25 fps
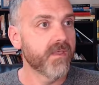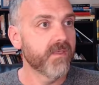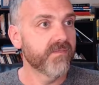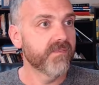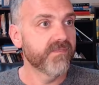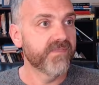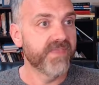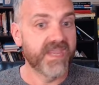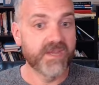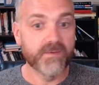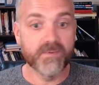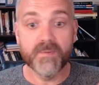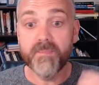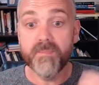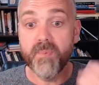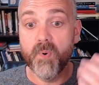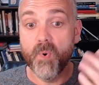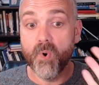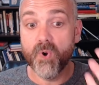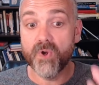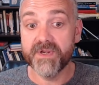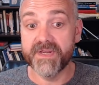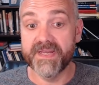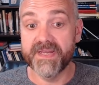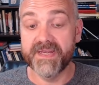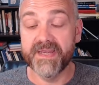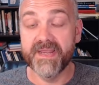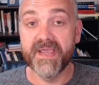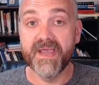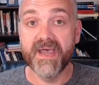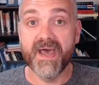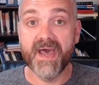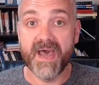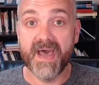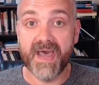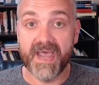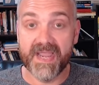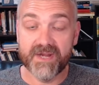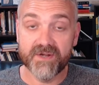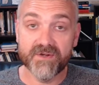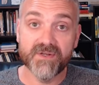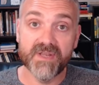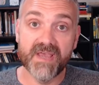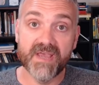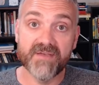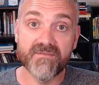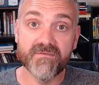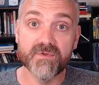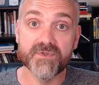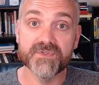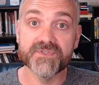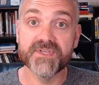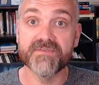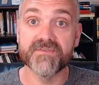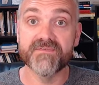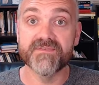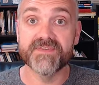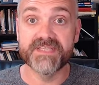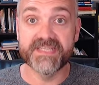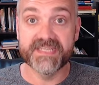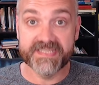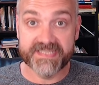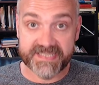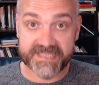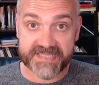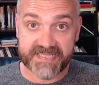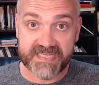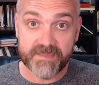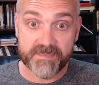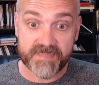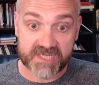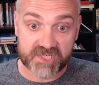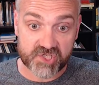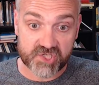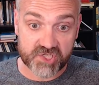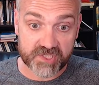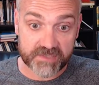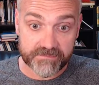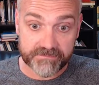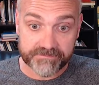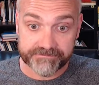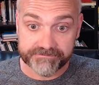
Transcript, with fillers: they reported higher levels of disinhibition,